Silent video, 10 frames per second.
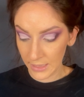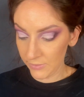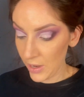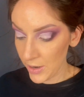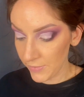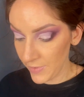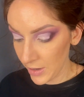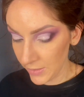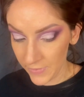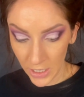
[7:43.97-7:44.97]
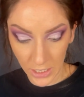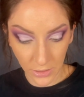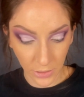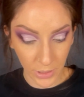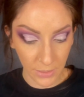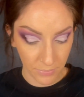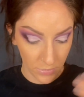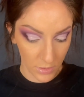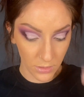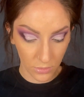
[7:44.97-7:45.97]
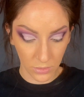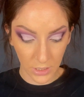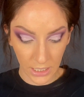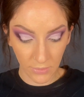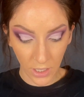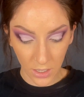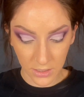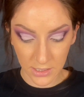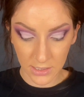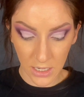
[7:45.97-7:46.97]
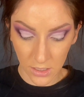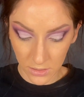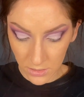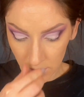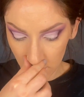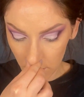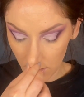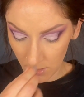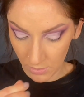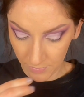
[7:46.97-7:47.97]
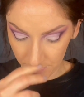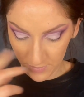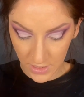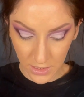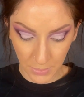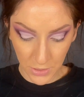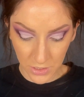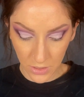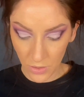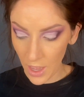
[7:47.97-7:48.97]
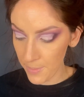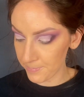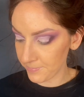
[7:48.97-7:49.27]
Very, very, very gluey. Oh, it even kind of stings. Is it supposed to do that?